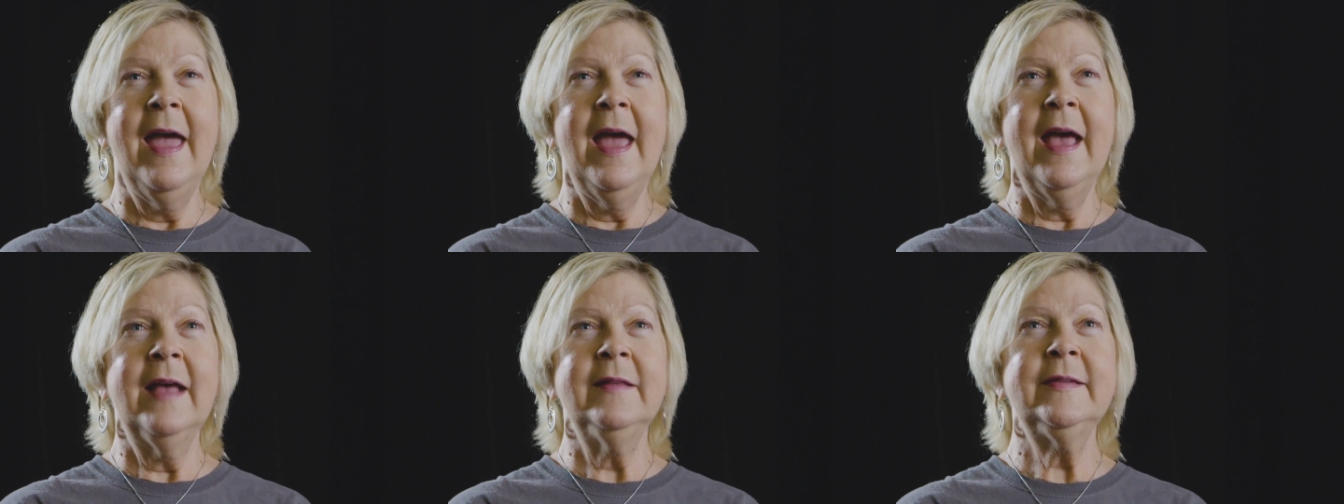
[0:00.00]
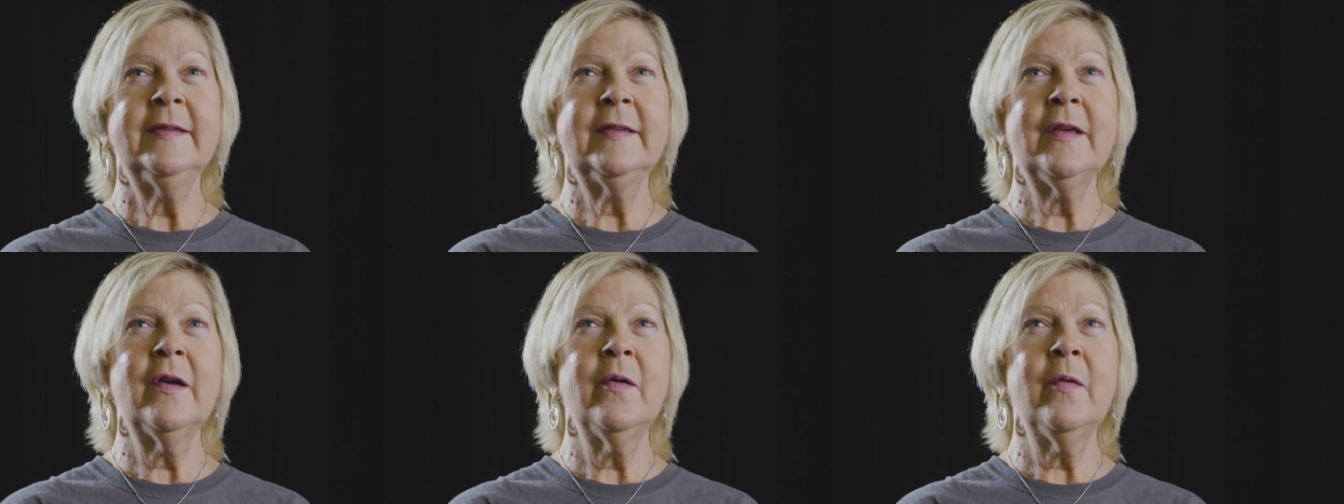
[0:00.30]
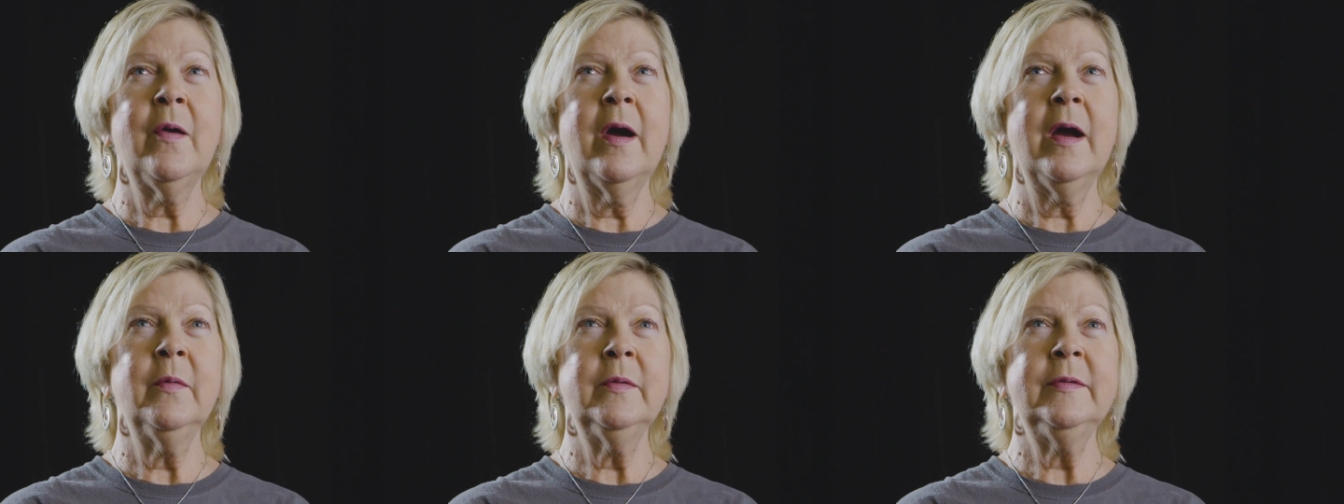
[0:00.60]
And
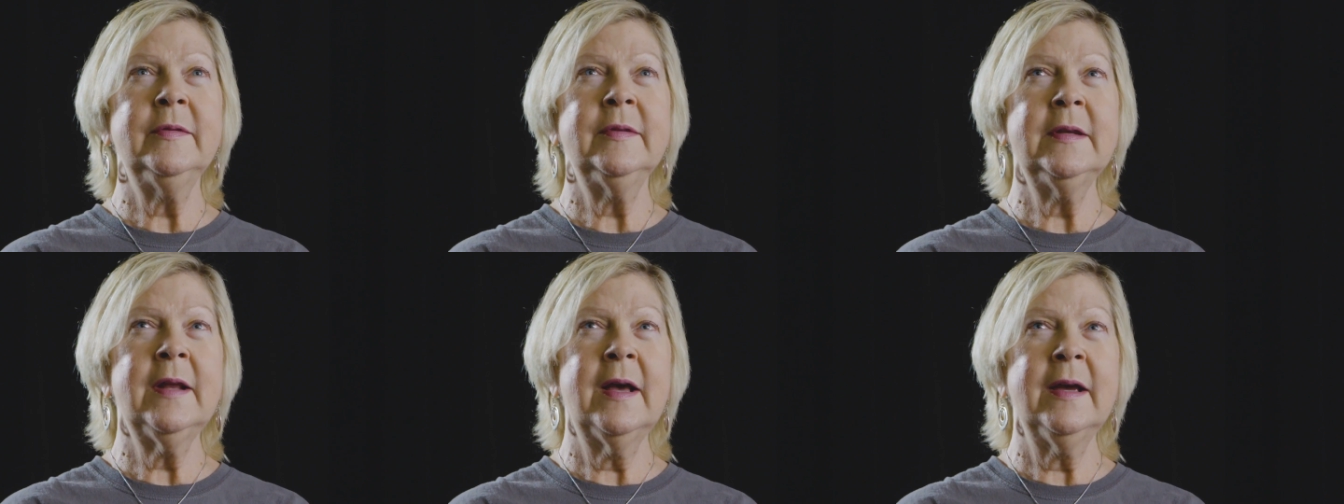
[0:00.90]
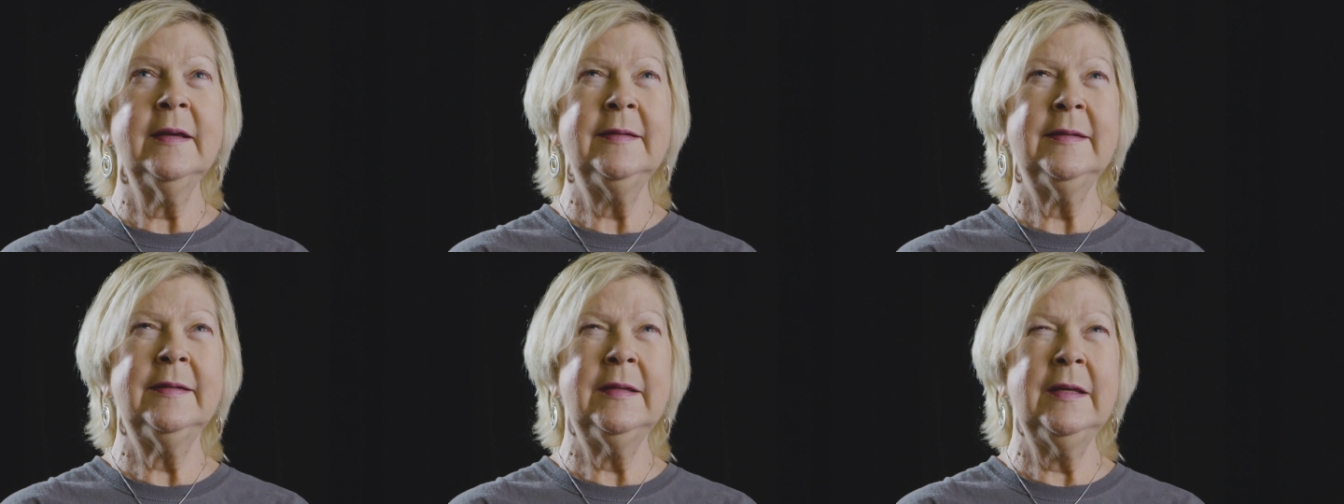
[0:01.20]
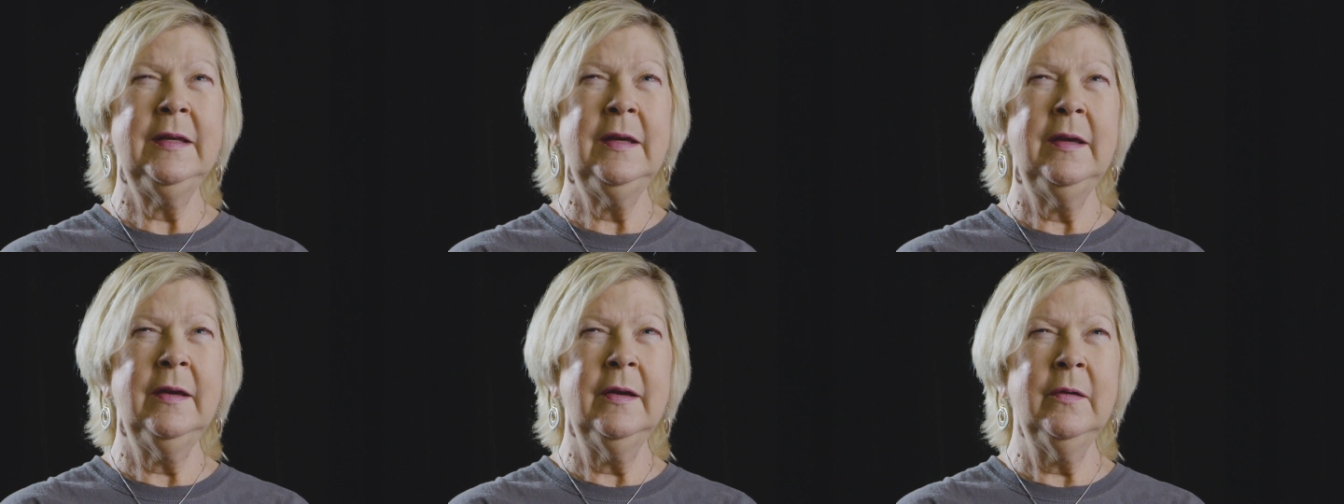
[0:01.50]
so I was in
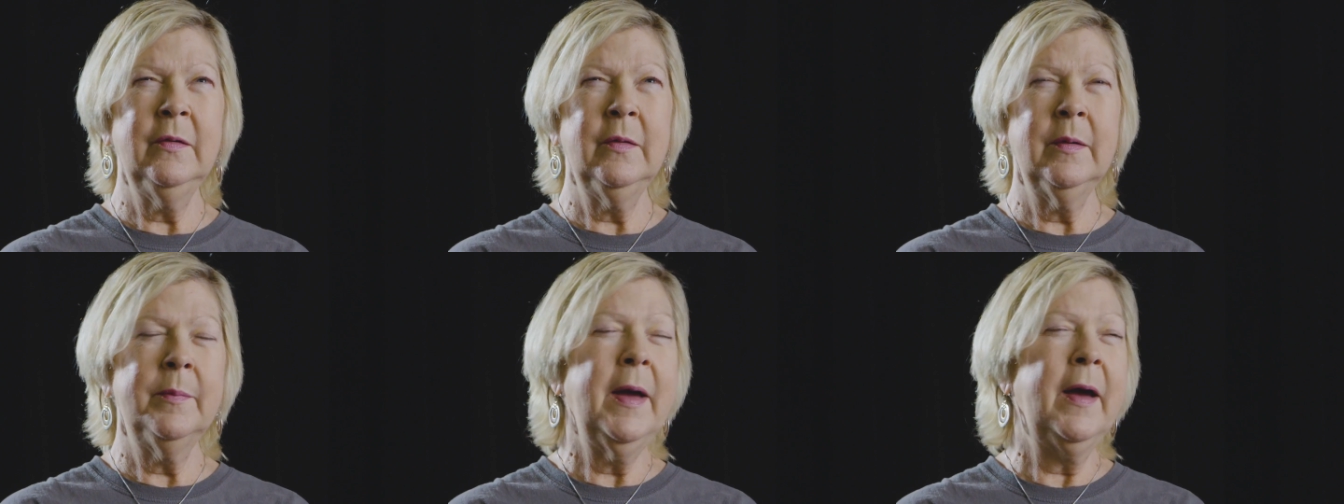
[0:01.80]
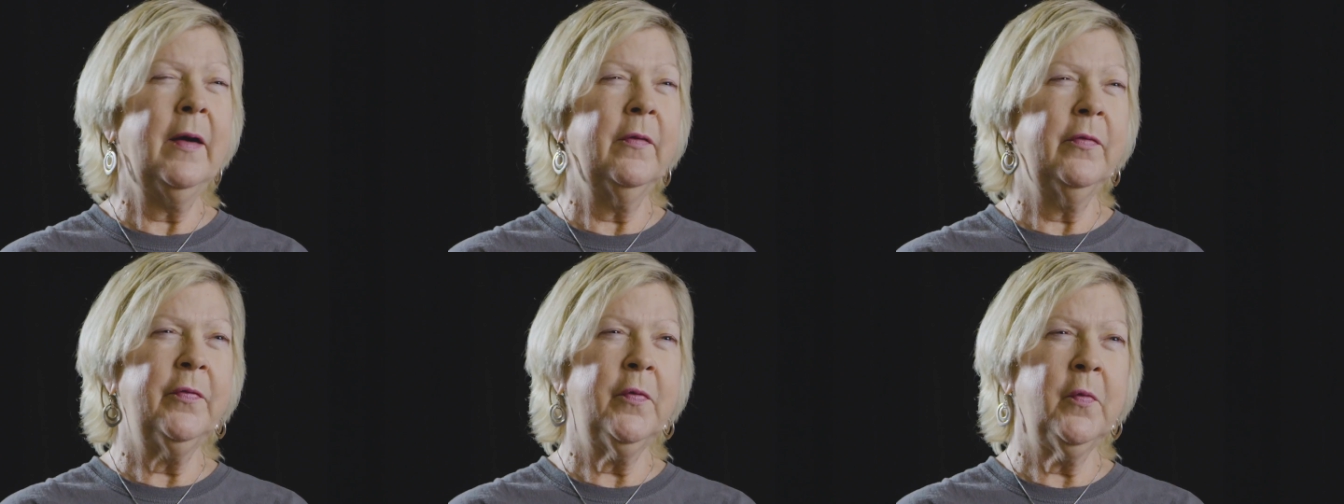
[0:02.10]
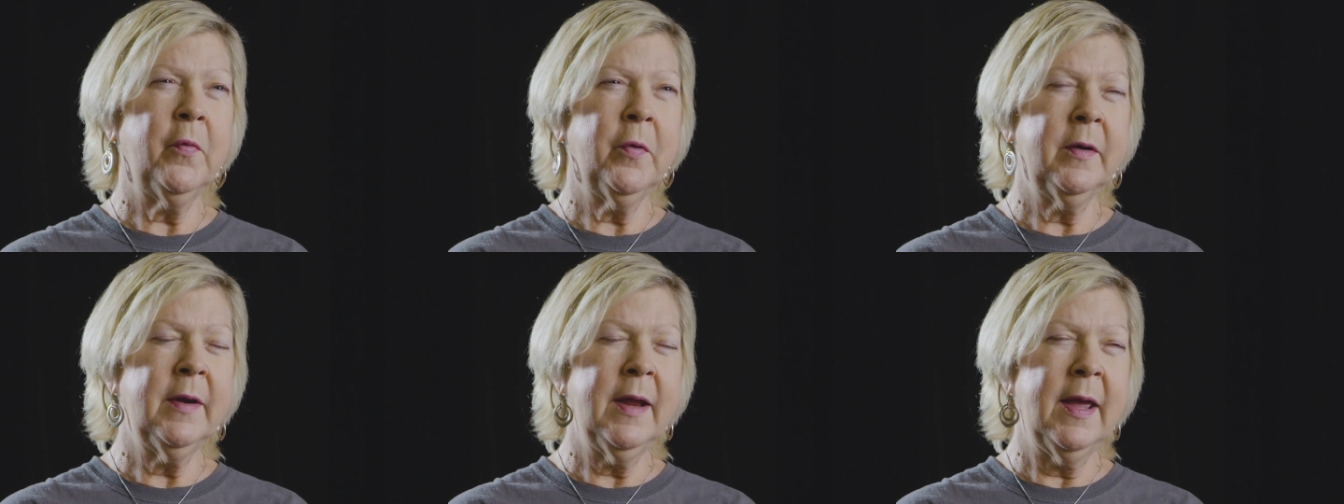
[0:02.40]
ICU about
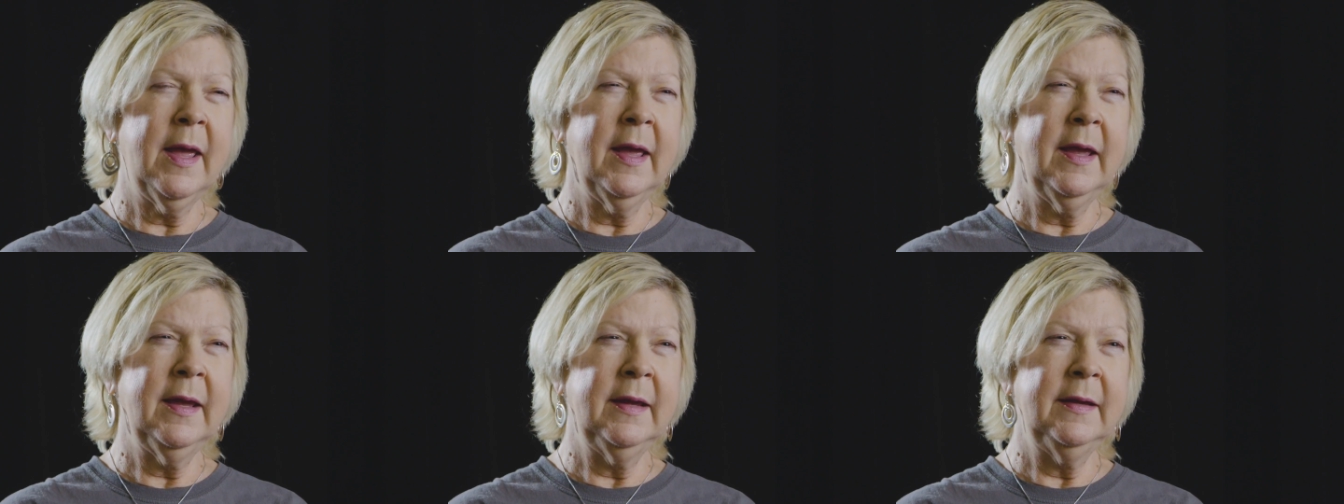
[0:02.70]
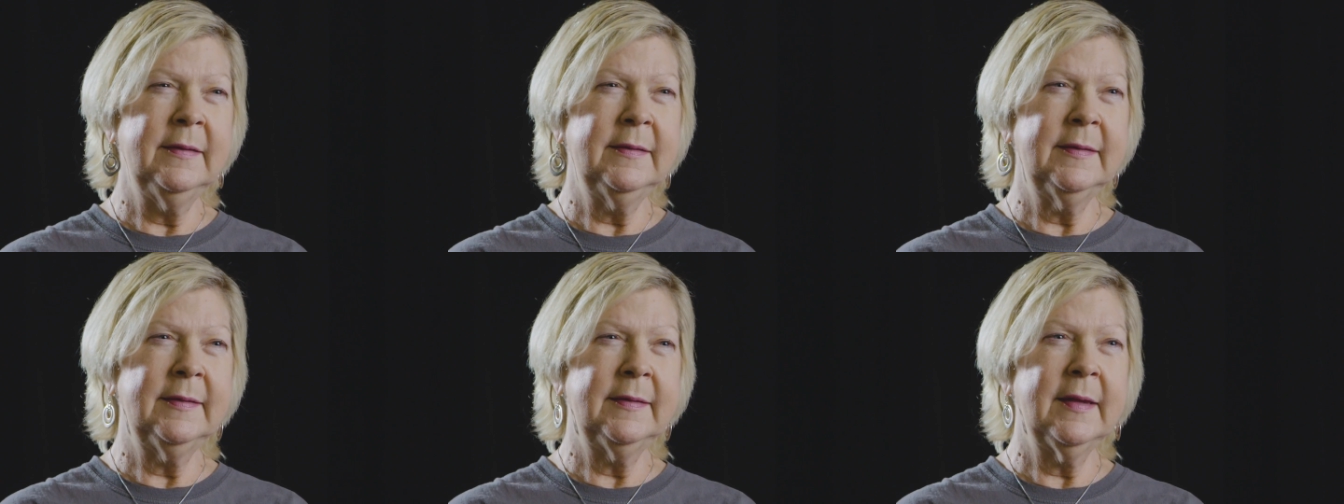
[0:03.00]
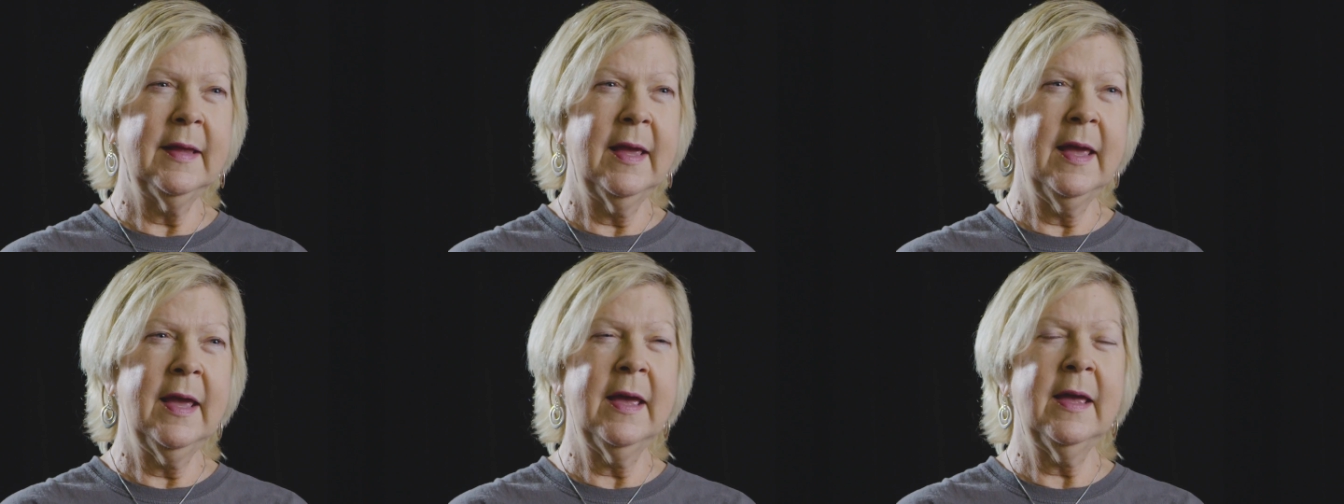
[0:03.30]
4
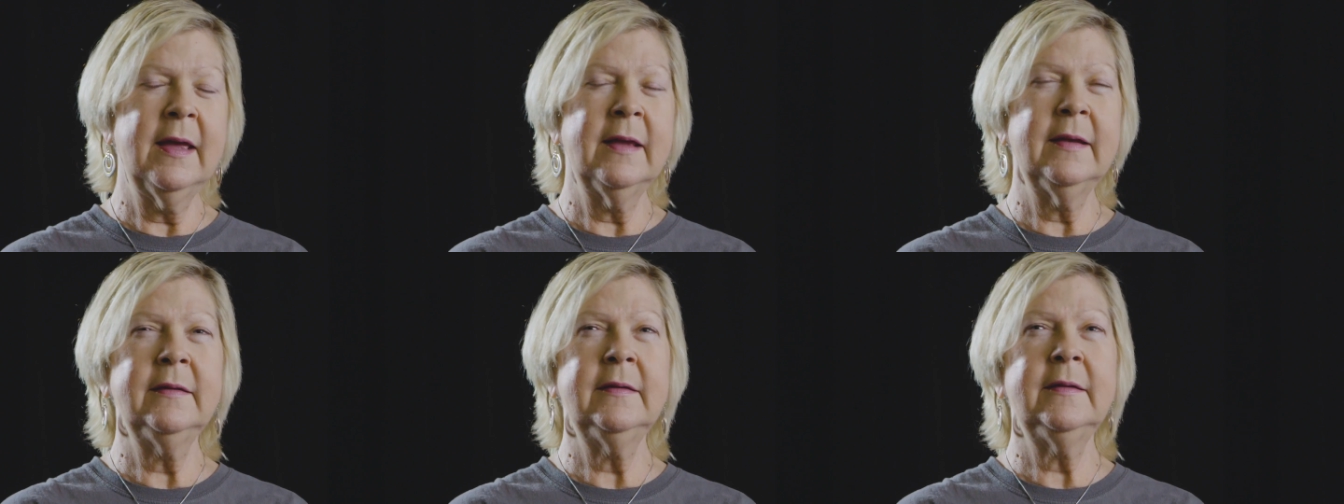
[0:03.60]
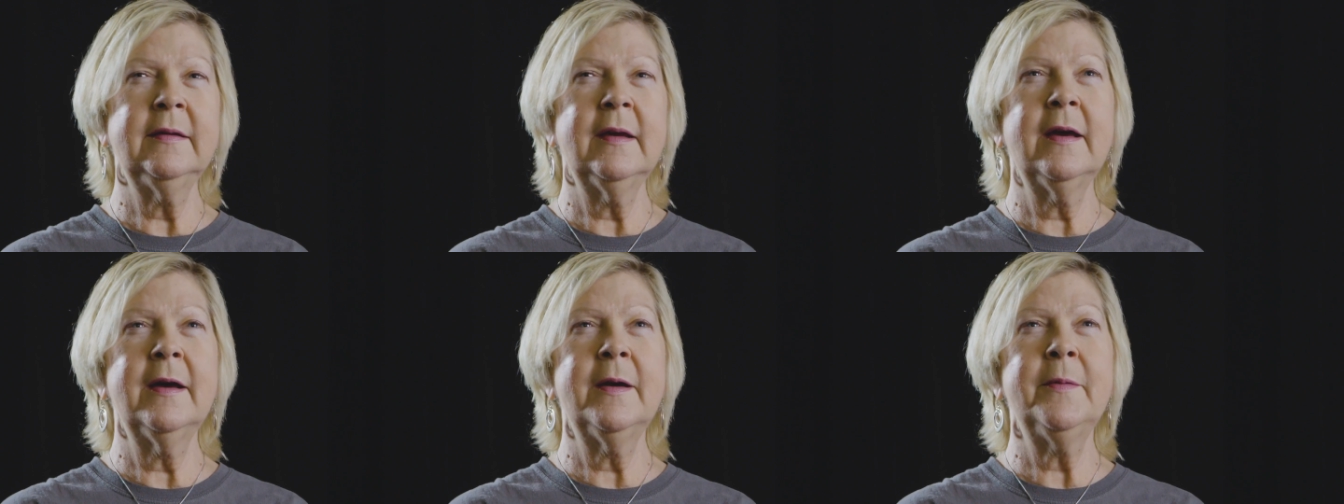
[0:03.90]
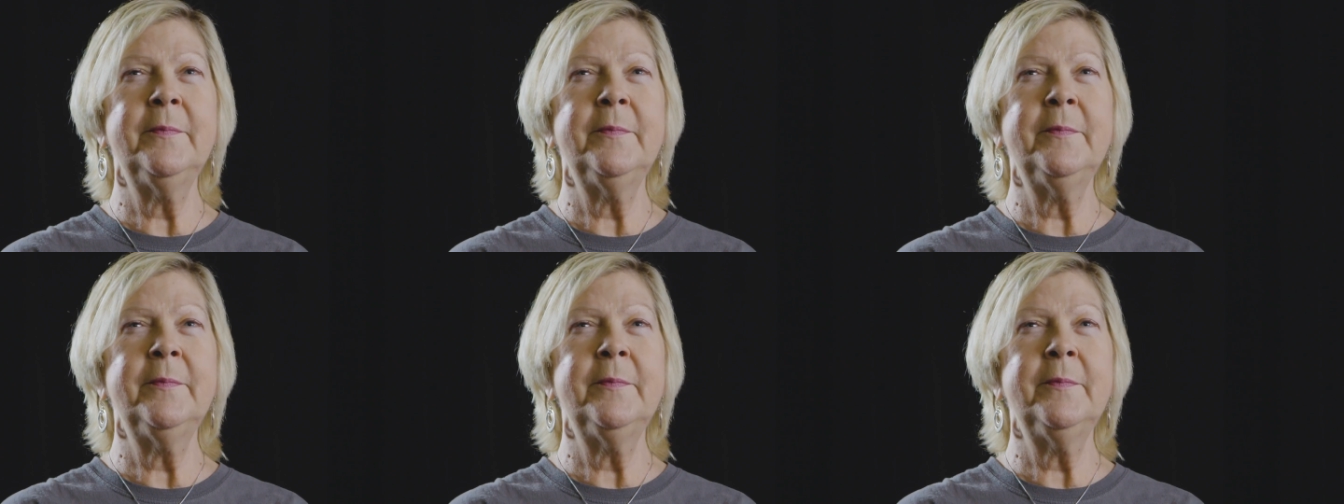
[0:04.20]
days, and